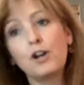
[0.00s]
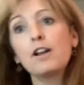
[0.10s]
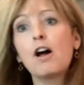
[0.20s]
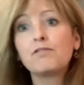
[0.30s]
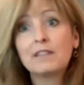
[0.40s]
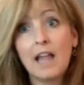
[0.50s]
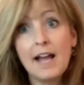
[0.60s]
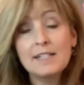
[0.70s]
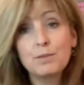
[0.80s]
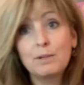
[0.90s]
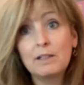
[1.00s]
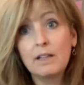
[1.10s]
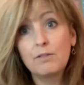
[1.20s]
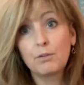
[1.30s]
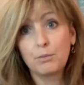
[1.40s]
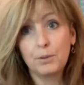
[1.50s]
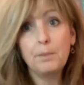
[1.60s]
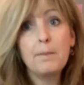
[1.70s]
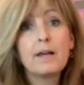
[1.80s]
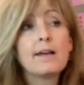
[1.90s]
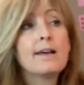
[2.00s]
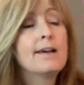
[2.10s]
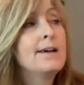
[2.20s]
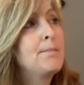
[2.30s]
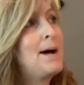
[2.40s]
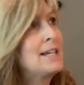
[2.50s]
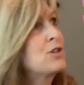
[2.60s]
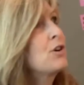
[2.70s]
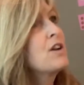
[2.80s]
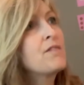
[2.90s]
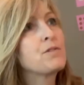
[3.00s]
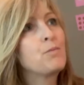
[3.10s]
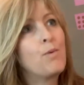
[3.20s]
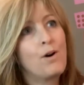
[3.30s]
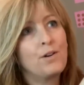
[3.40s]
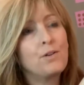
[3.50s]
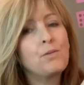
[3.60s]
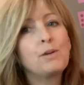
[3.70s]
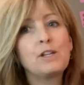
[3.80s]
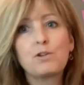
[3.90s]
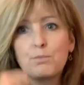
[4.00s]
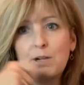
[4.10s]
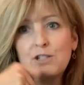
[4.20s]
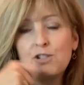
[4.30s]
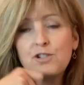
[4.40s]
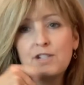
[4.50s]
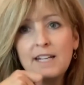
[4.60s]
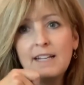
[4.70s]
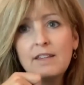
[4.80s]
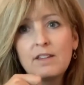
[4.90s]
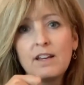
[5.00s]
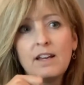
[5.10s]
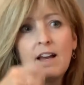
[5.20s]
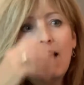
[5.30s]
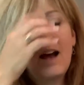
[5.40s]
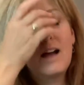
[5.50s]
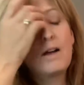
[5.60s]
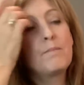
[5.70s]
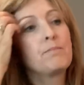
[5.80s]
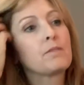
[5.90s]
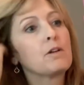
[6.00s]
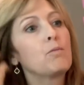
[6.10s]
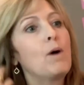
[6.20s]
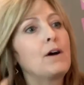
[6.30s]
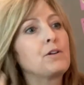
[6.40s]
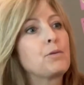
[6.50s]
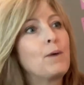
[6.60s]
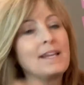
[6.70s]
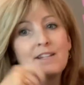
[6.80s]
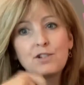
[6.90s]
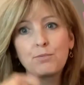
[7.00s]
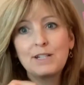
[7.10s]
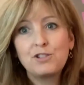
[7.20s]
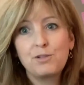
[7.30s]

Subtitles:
off lights when you leave a room, by turning off the water when you're brushing your teeth, while you're waiting to rinse your